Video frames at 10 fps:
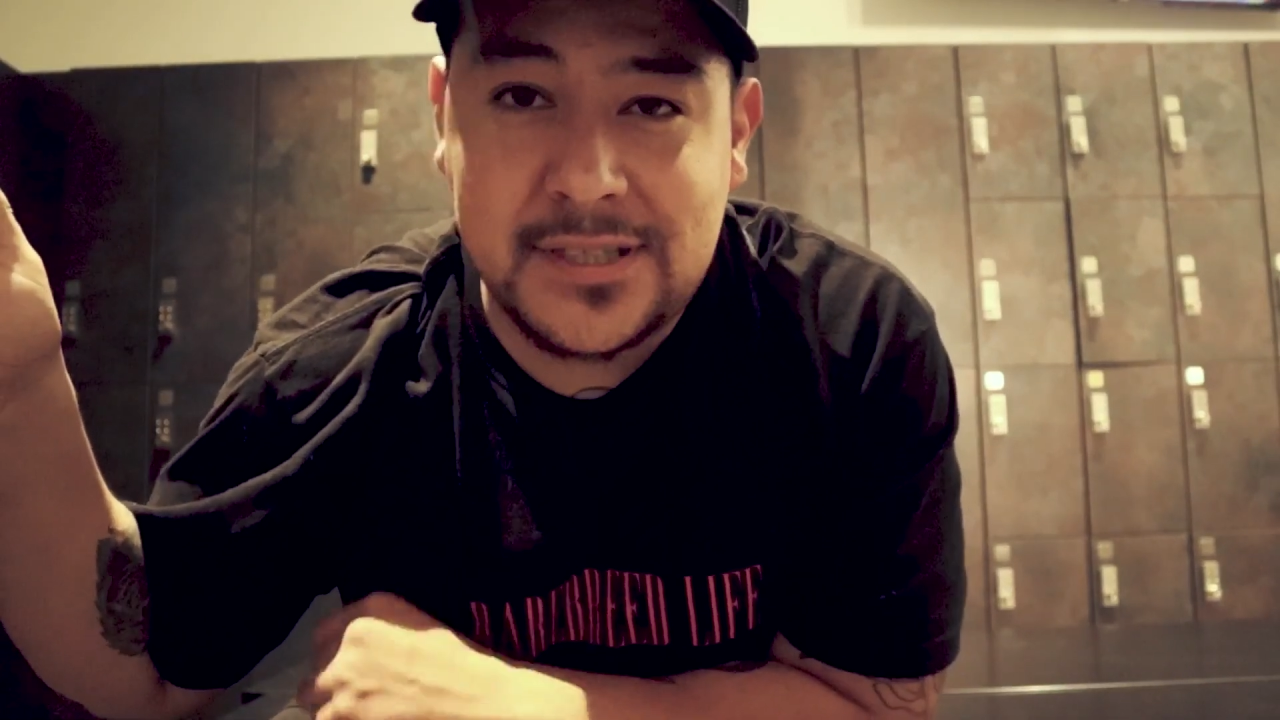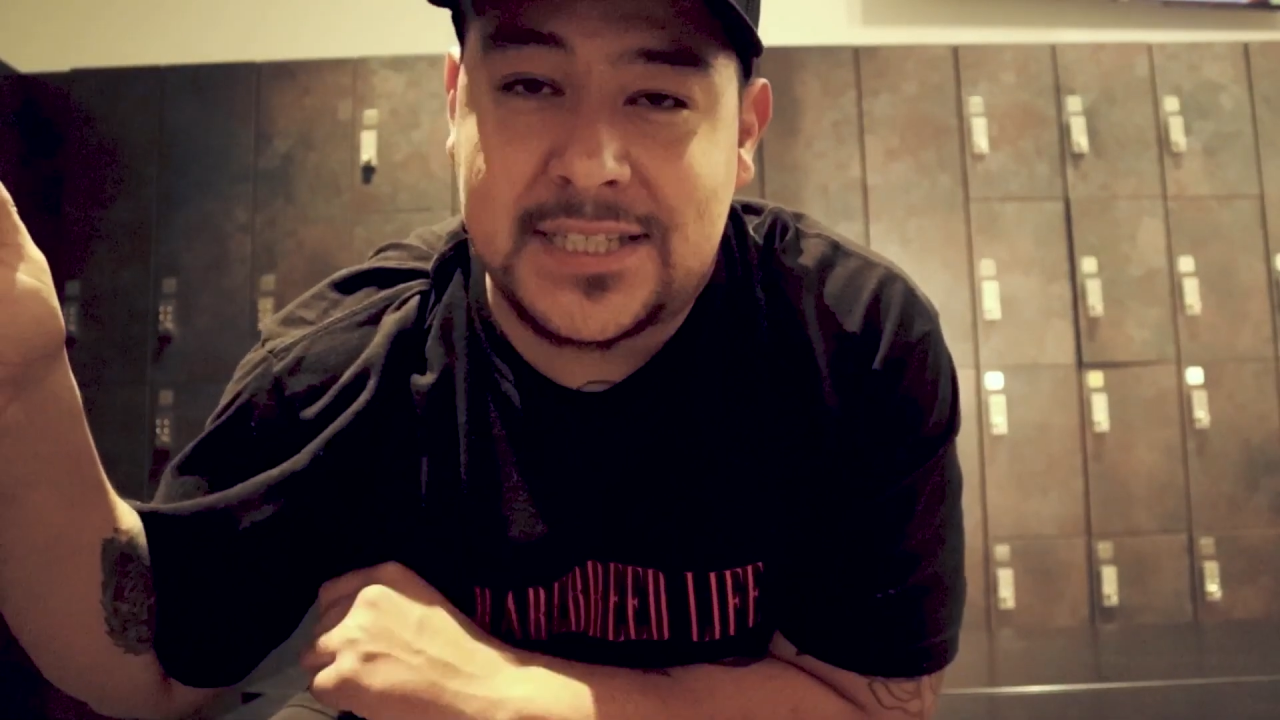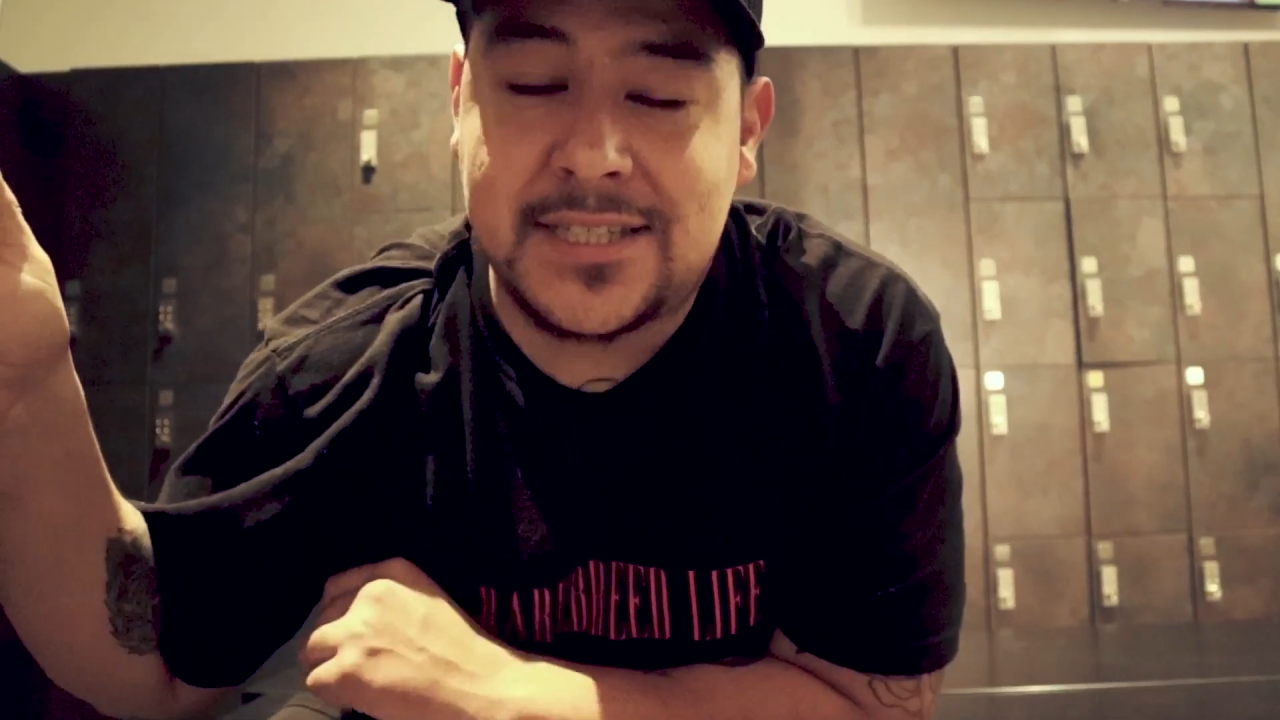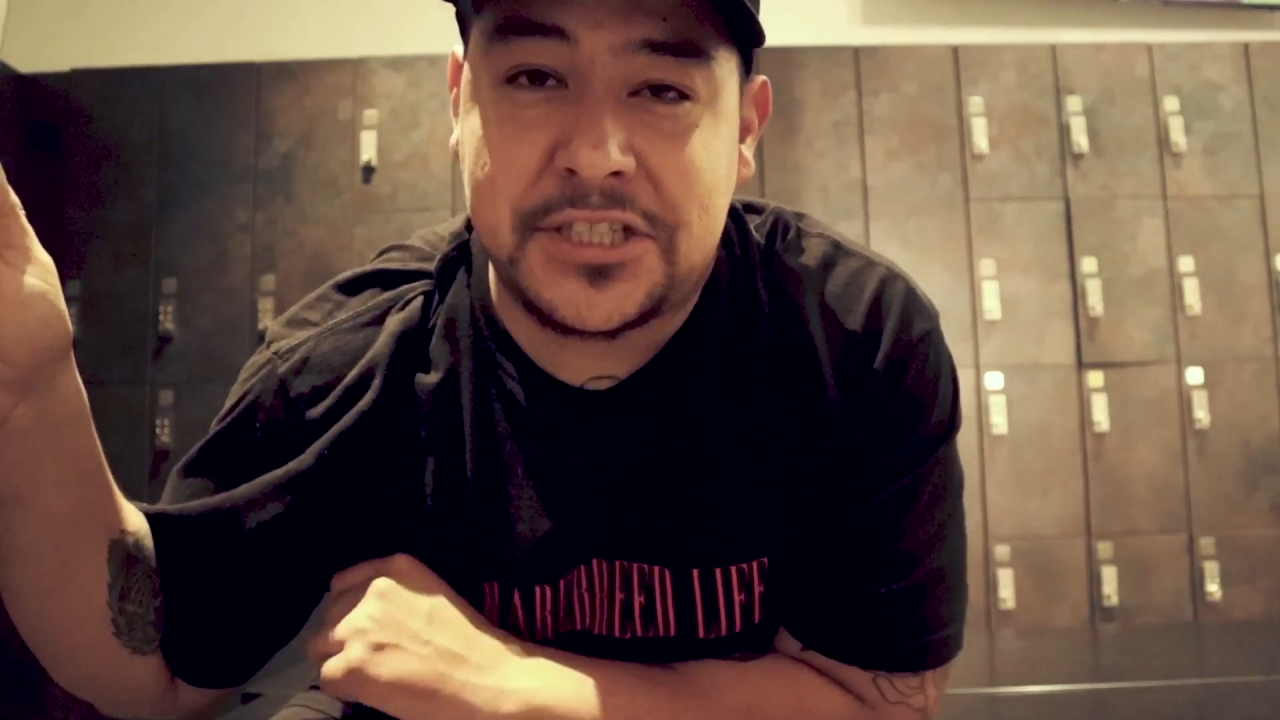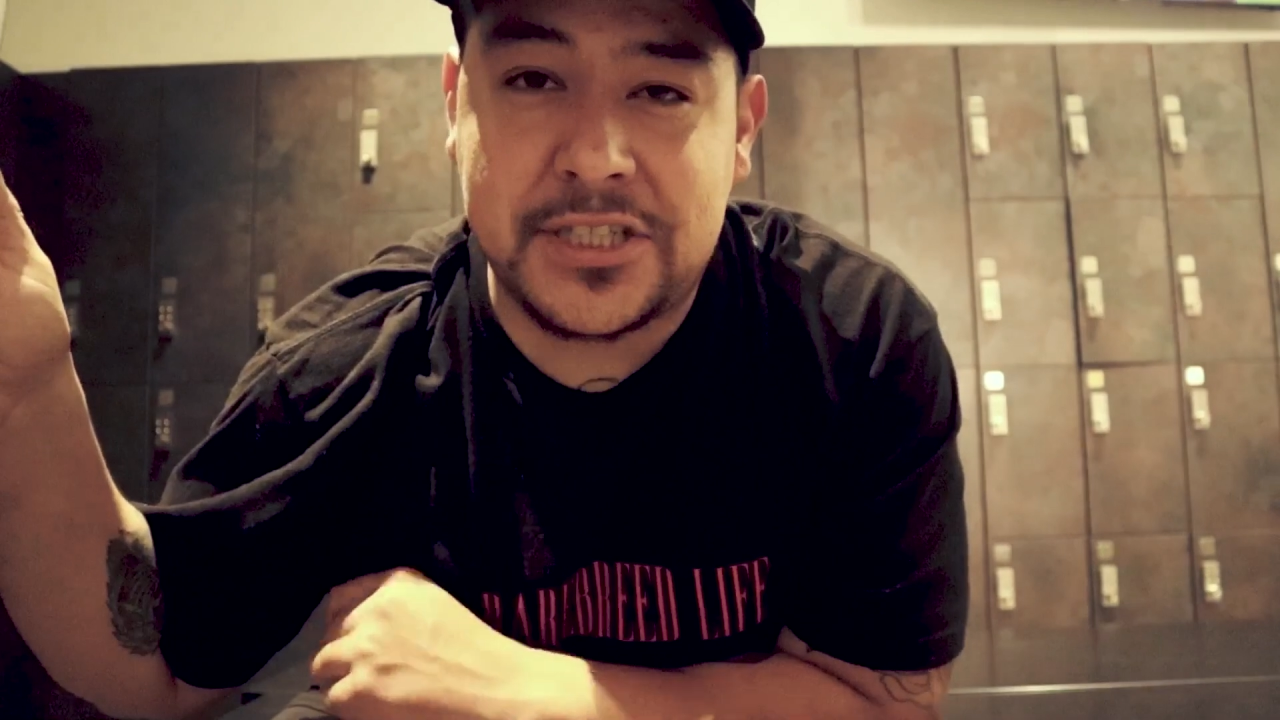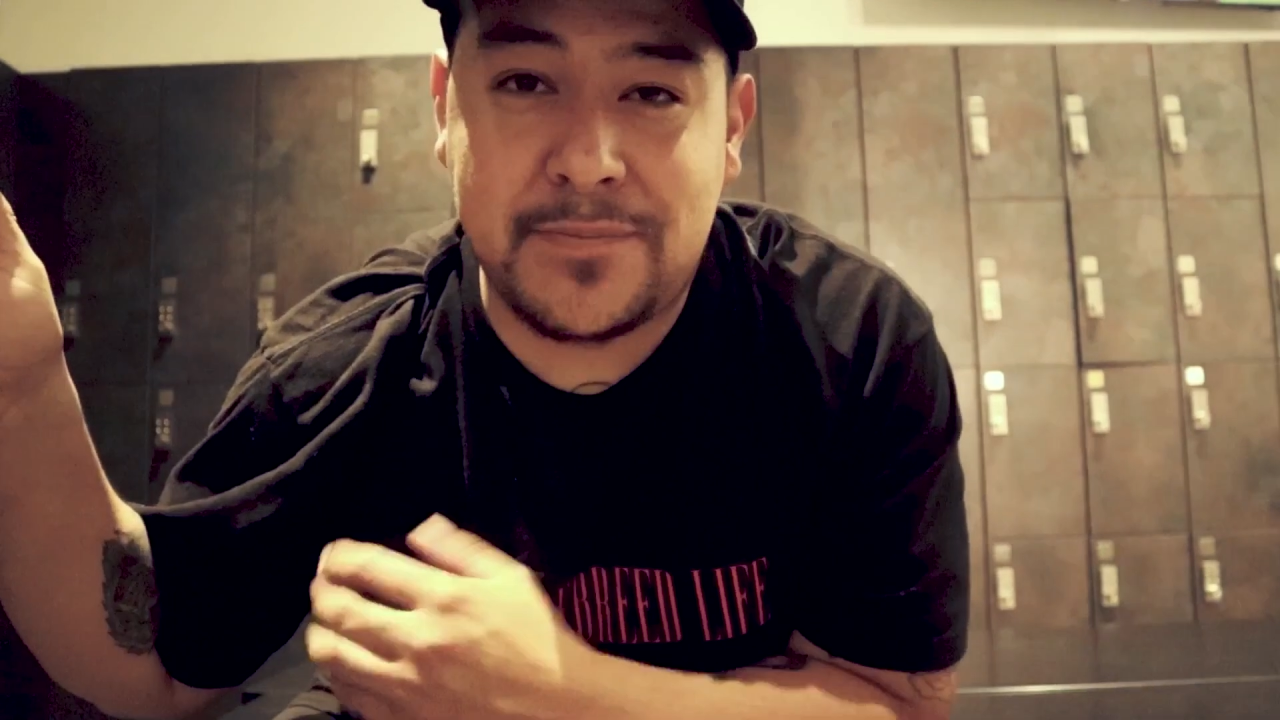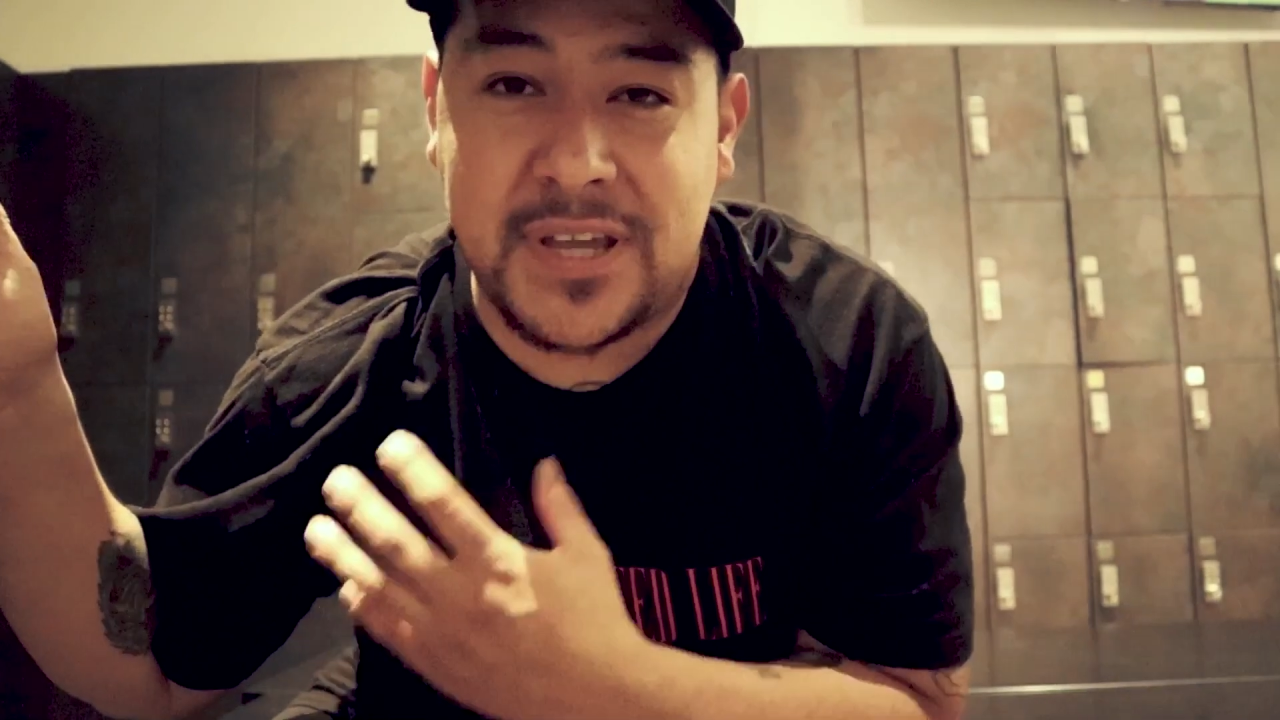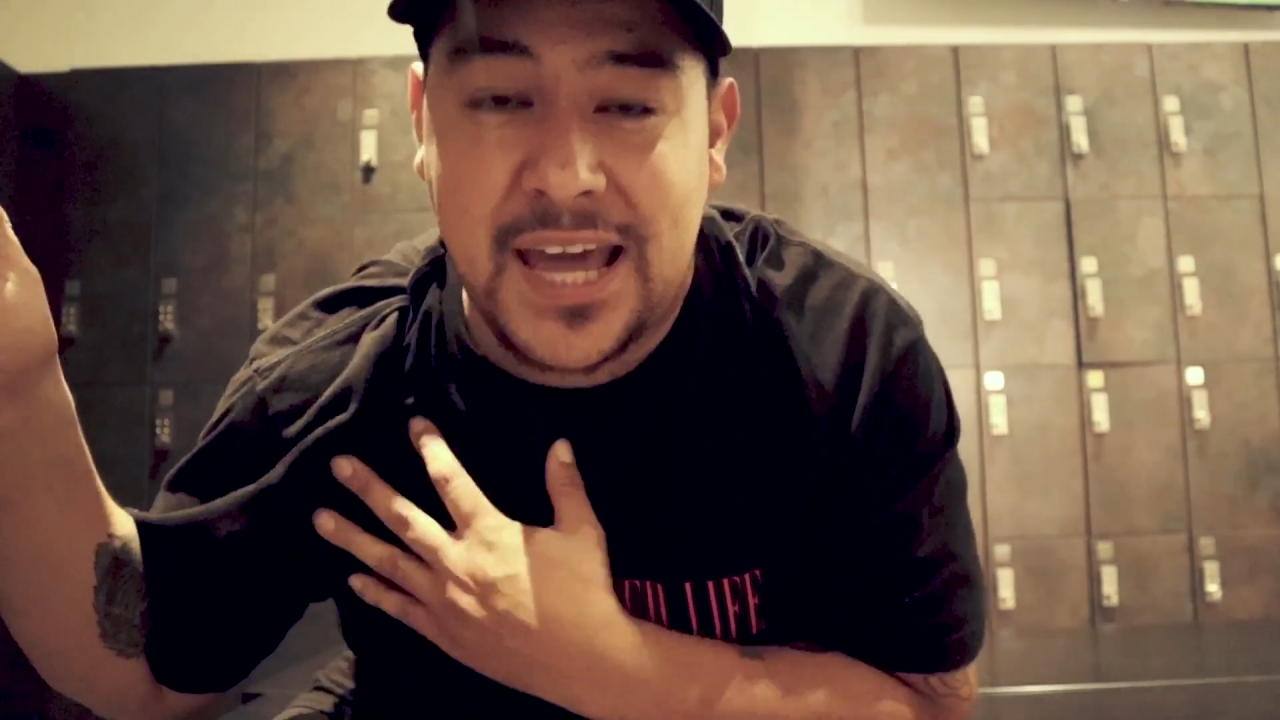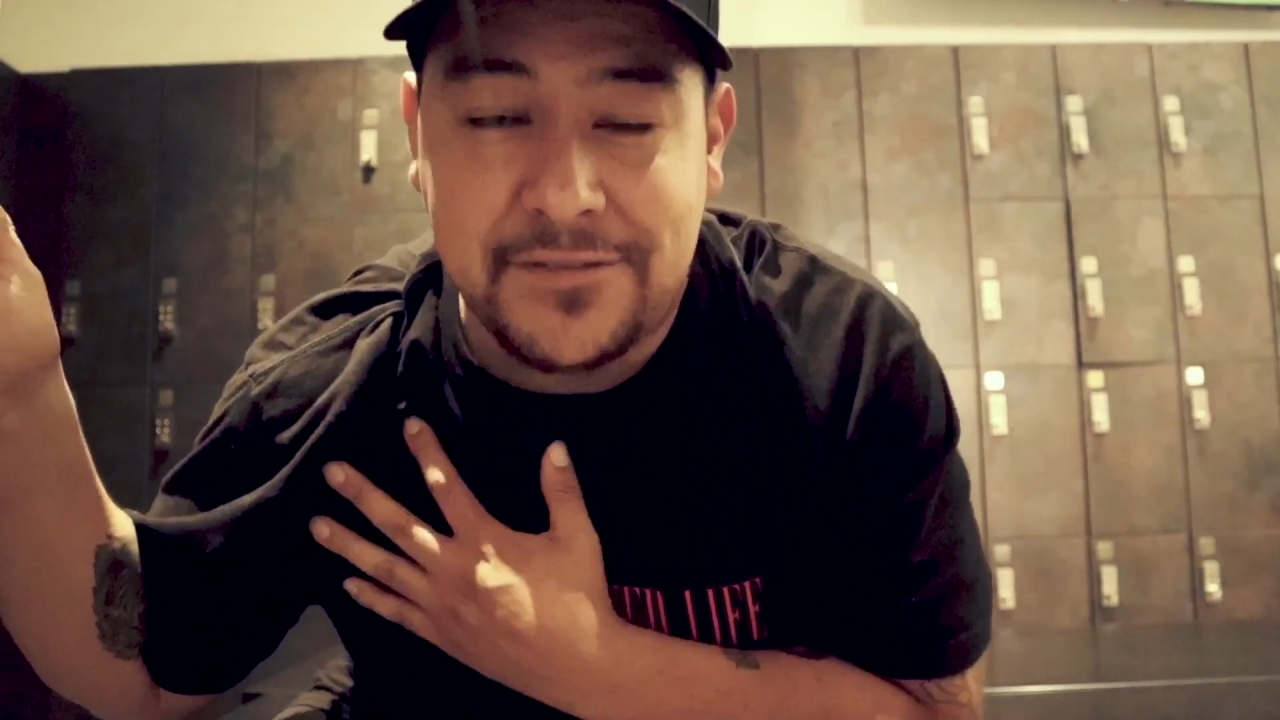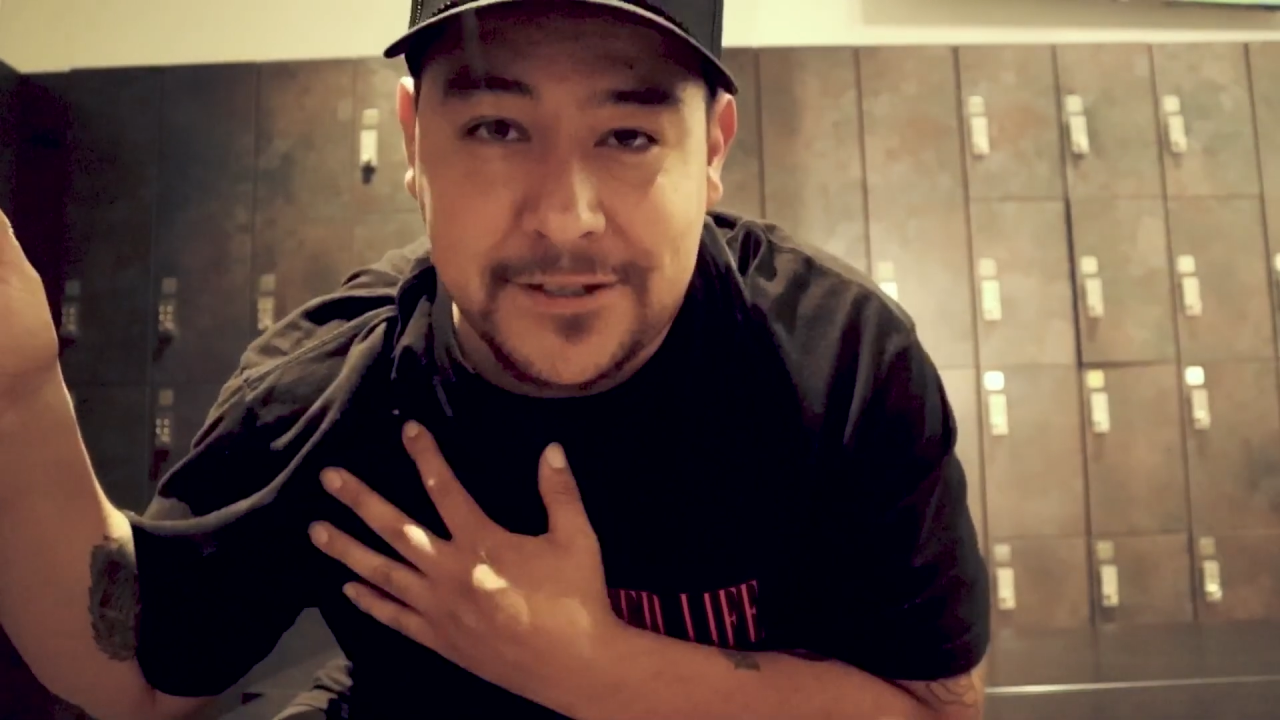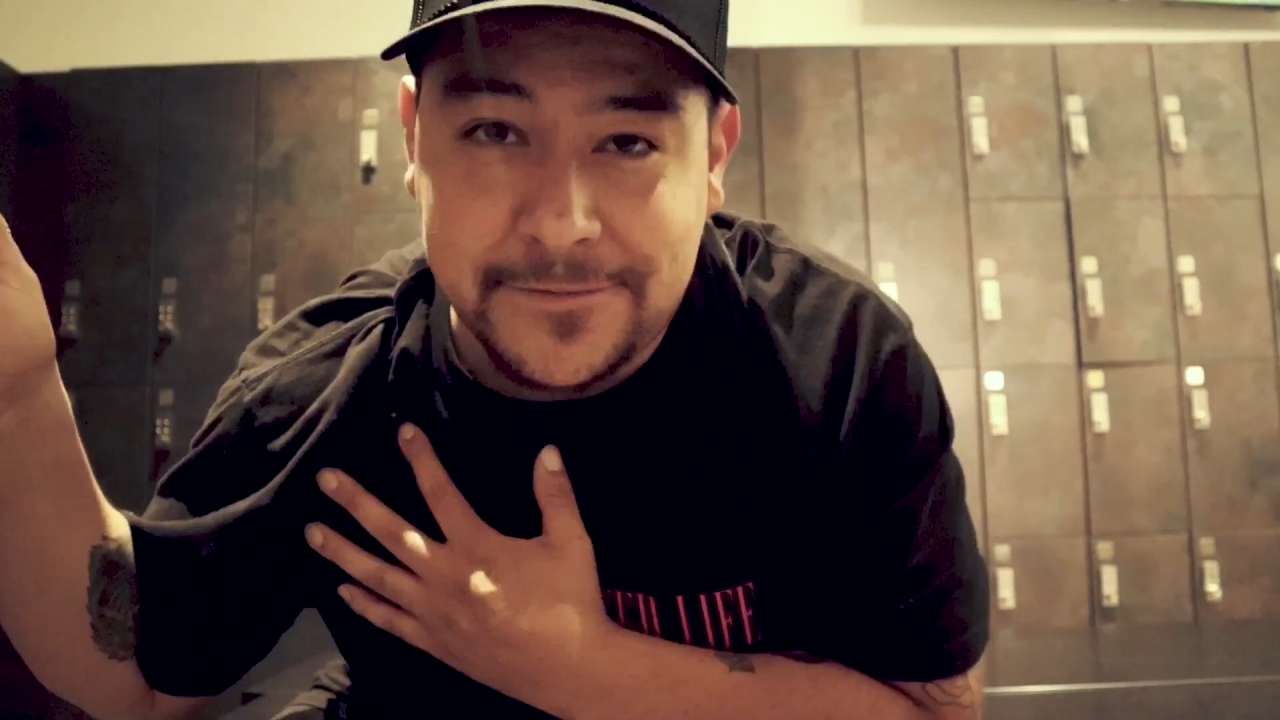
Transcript: this is just me having